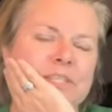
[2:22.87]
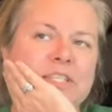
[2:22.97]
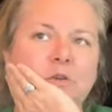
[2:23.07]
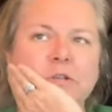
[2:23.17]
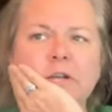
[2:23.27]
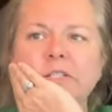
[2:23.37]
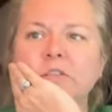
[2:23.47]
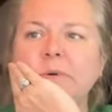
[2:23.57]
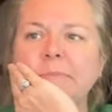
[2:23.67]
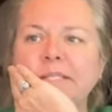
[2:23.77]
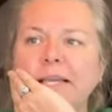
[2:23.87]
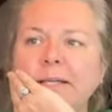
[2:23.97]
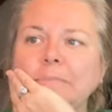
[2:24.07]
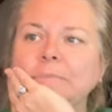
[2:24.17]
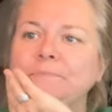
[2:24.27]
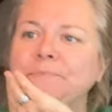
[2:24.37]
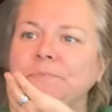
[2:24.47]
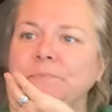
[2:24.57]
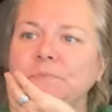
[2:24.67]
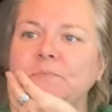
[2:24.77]
So go to the website.
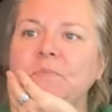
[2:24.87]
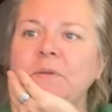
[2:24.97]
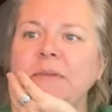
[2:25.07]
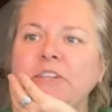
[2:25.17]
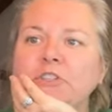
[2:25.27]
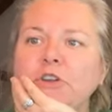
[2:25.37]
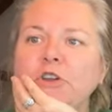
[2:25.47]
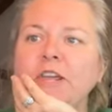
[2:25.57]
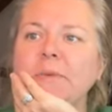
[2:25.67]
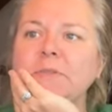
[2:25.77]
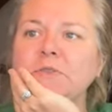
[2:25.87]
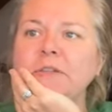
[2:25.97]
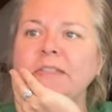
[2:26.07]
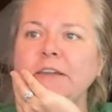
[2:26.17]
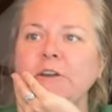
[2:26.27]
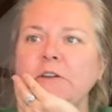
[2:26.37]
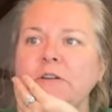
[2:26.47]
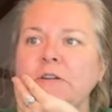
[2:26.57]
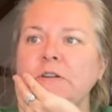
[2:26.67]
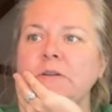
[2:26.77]
Make sure your name is on
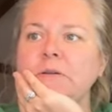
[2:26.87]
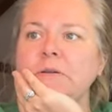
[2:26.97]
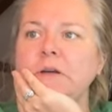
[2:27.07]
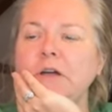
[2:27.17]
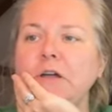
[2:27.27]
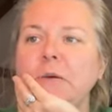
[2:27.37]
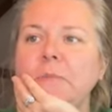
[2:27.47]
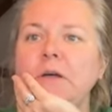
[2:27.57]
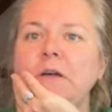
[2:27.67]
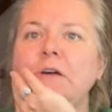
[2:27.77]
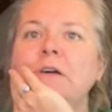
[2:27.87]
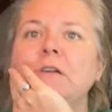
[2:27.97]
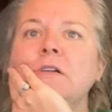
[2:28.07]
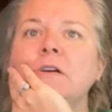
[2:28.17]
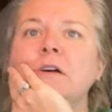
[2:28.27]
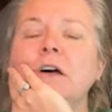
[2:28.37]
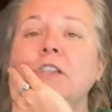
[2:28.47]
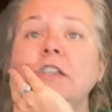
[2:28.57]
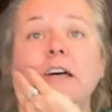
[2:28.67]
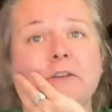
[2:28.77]
there.
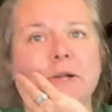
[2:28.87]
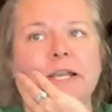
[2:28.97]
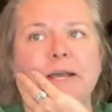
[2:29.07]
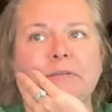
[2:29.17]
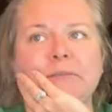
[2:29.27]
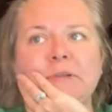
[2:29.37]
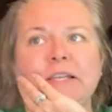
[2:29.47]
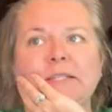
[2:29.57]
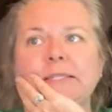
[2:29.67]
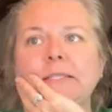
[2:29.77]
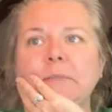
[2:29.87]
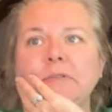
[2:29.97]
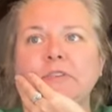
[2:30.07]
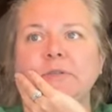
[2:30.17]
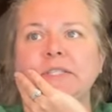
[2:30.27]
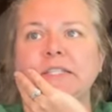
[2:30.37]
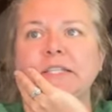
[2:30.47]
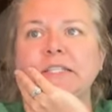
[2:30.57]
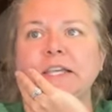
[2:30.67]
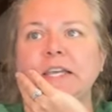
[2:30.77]
Another announcement is some of you
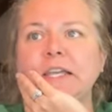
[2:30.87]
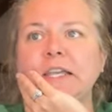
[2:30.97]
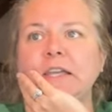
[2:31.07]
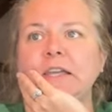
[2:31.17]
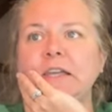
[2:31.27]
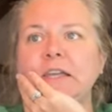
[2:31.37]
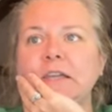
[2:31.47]
sent in